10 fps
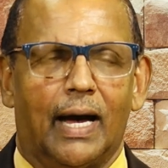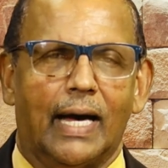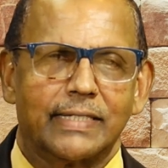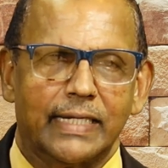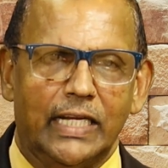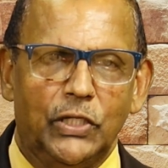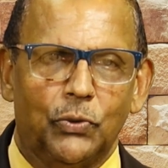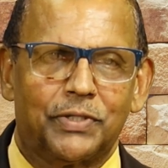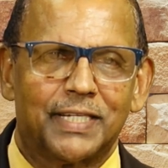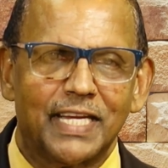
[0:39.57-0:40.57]
as a
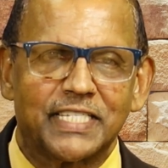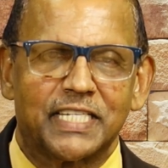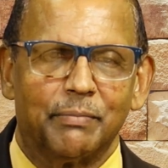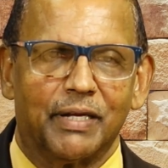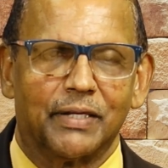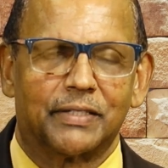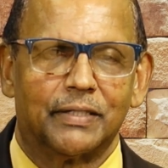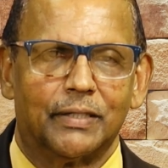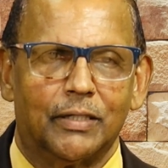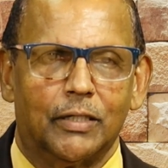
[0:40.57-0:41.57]
New
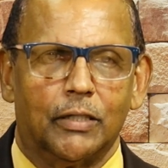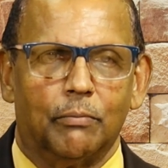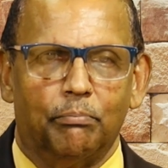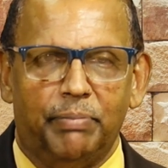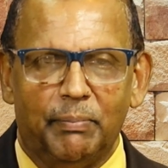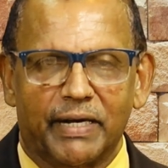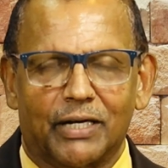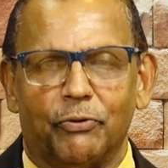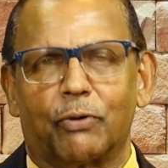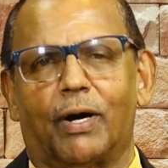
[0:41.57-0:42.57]
Testament
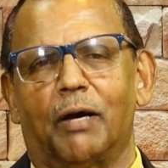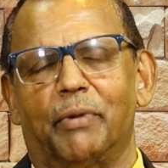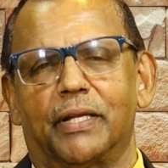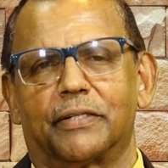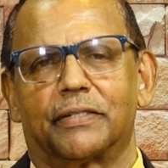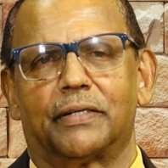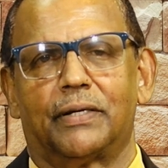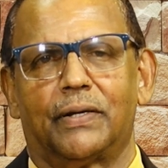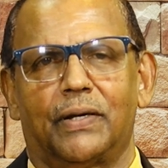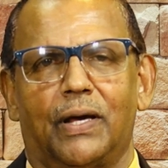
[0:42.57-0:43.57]
biblical requirement.
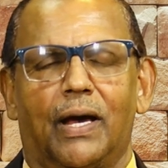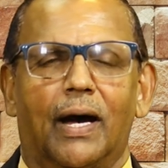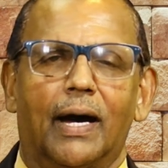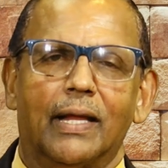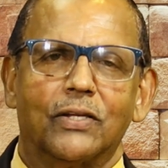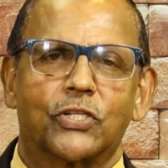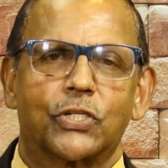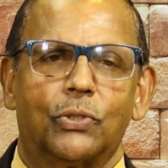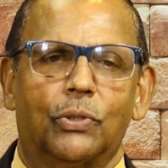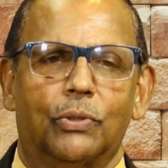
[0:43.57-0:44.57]
And
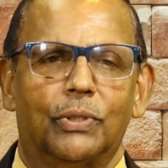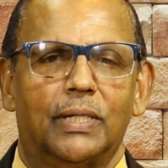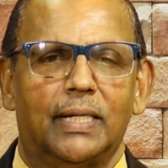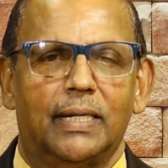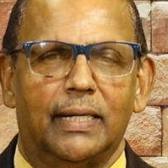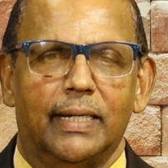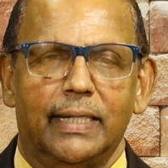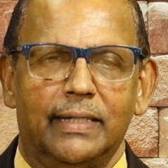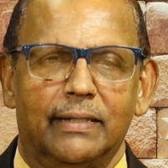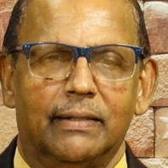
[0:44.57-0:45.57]
so
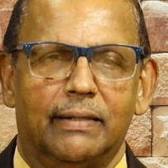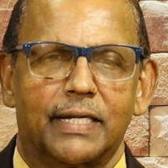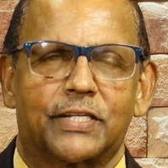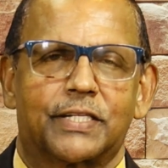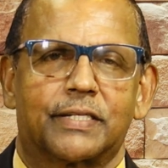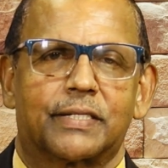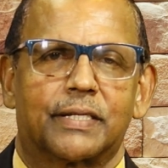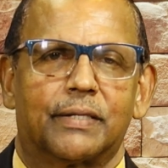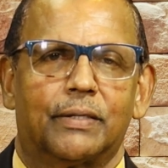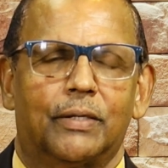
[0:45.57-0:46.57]
in
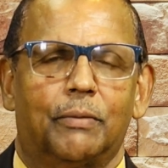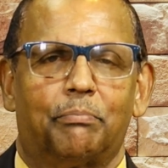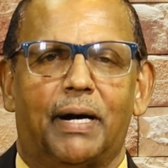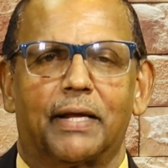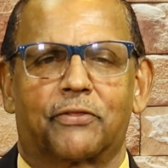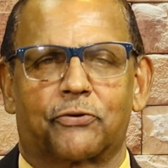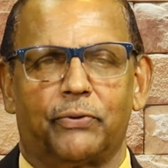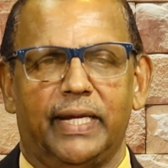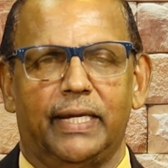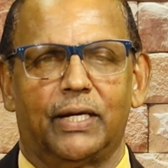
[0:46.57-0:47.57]
this part
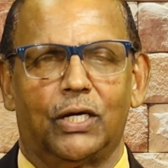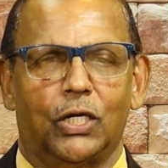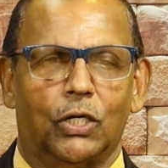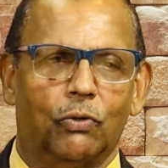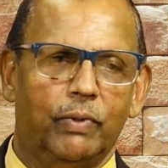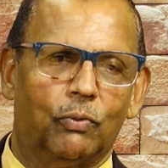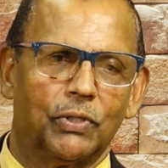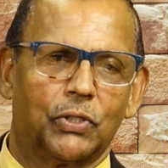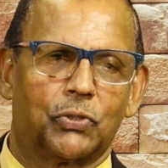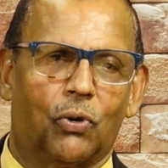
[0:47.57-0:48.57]
three, we
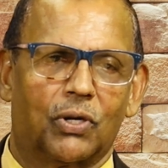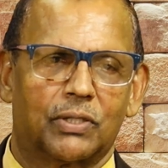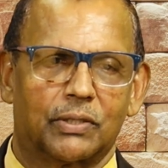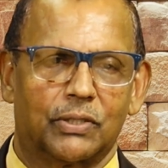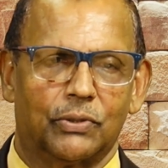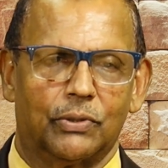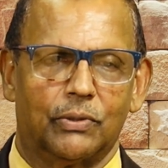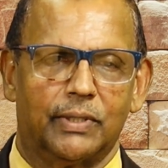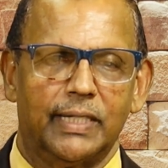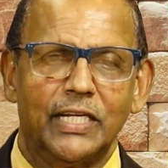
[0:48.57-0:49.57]
want to talk
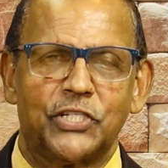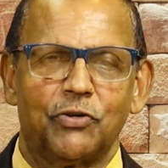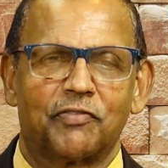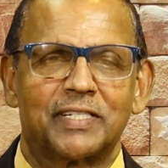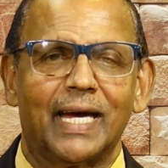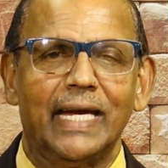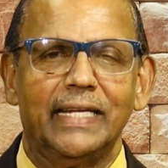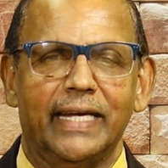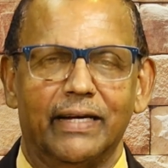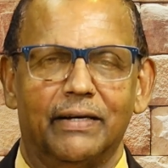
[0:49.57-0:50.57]
to the issue of
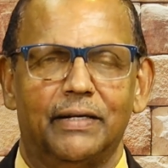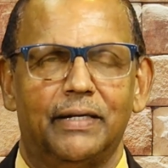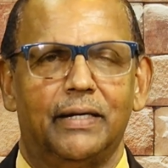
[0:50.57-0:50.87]
tithing